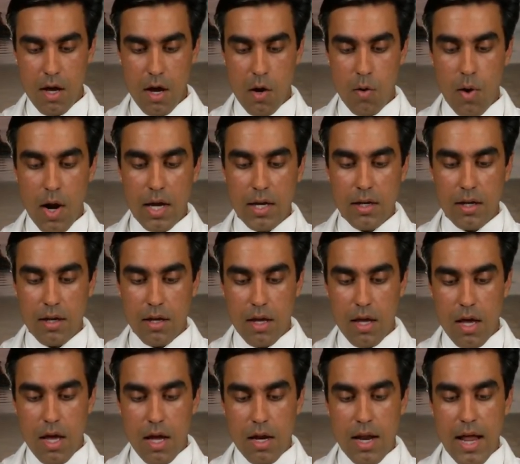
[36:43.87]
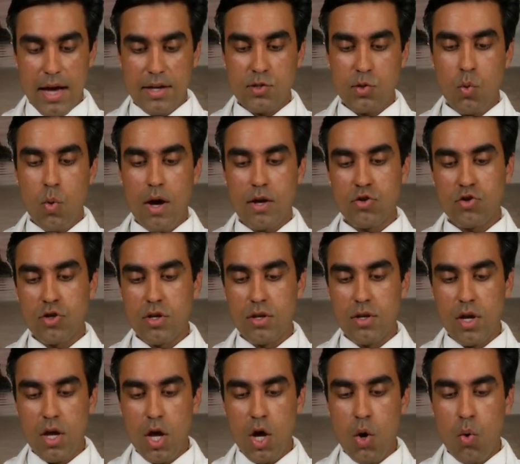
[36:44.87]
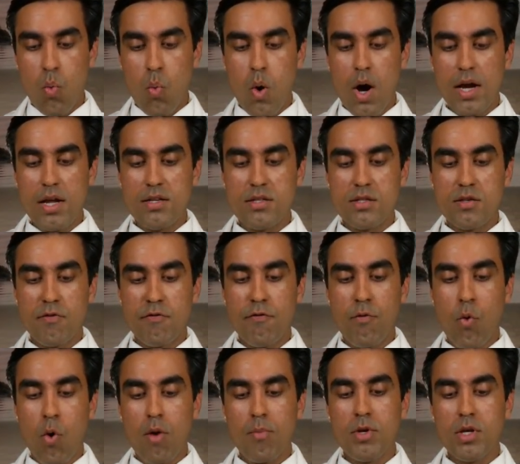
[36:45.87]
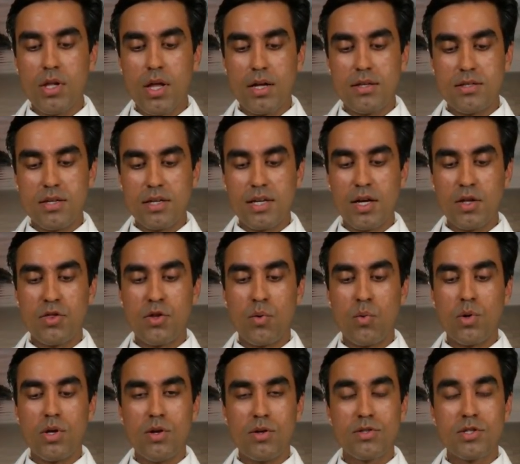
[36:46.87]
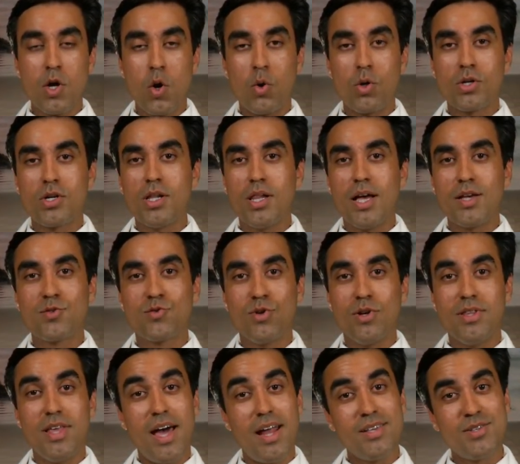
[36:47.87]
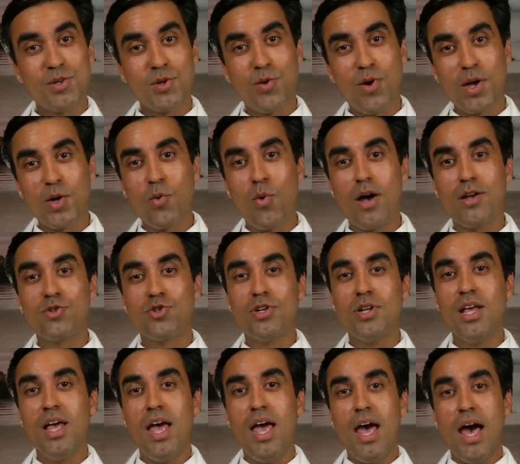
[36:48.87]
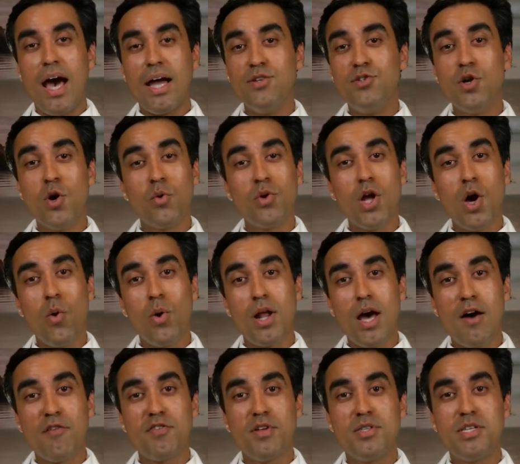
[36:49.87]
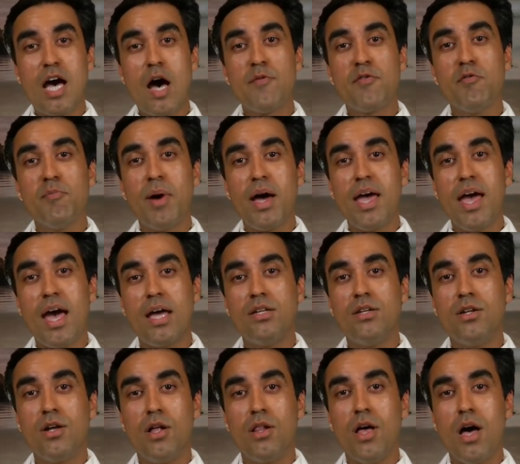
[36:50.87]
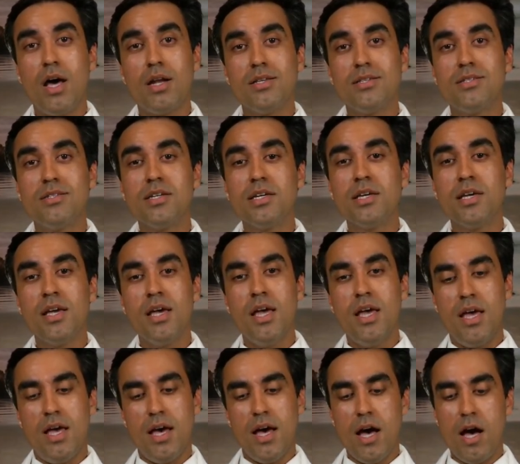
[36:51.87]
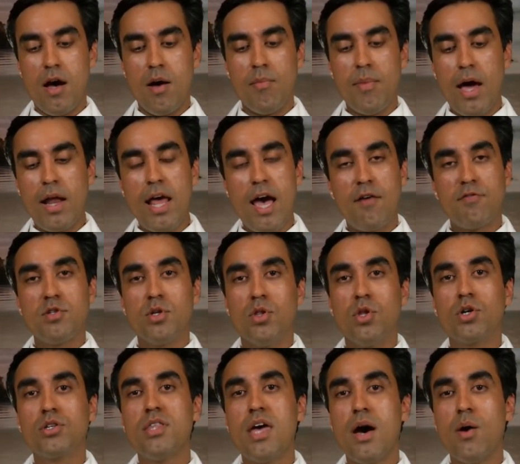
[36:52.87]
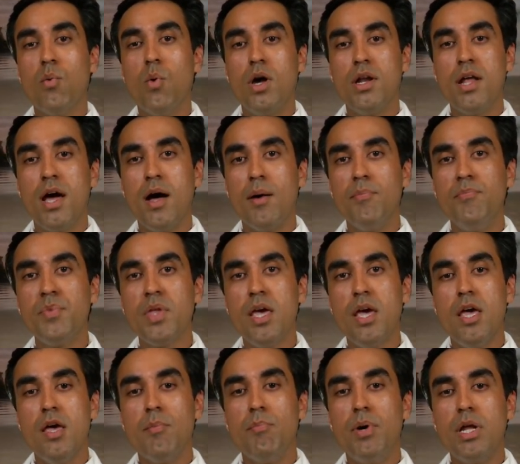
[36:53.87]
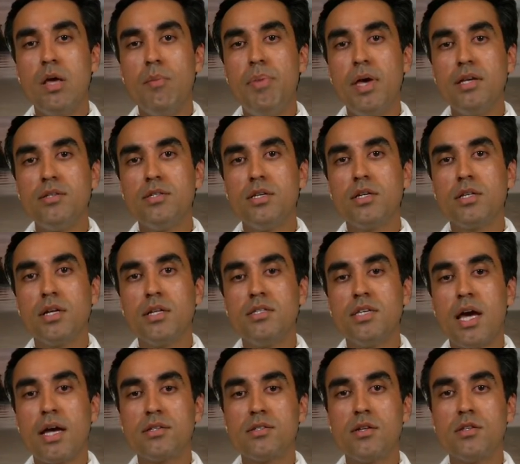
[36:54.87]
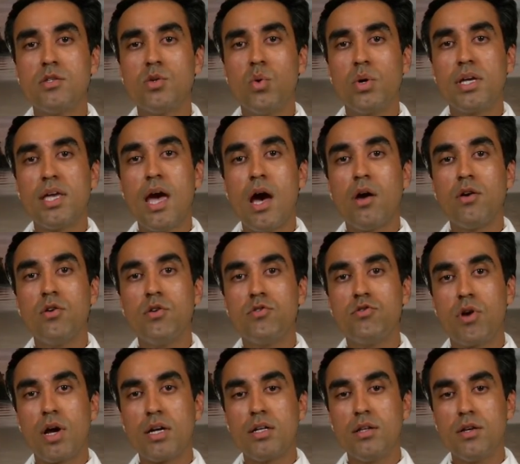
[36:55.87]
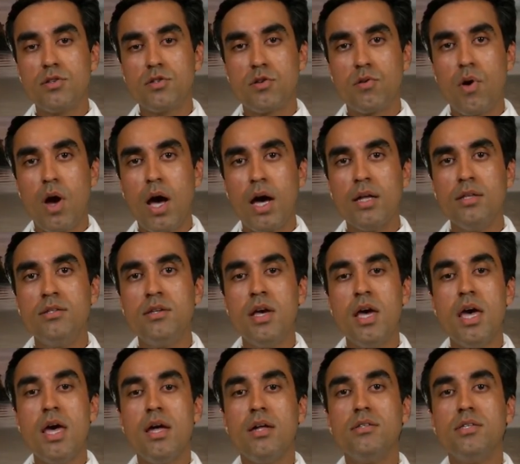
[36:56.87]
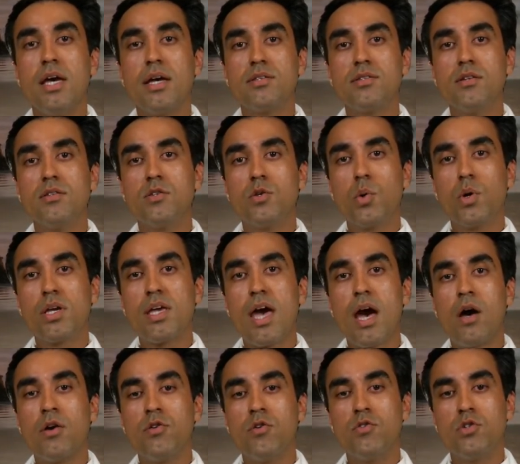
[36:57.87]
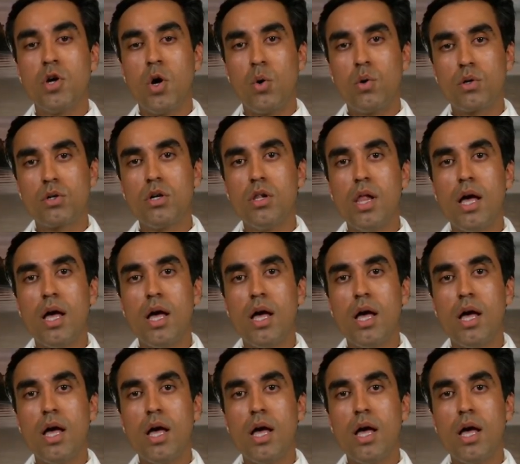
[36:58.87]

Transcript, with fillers: All right, next question. What is the formula to get the real total cholesterol? That is a great question. I don't know it off the top of my head, in all honesty. Um, I'd have to look that one up. But it basically takes into account your triglycerides, takes into account your total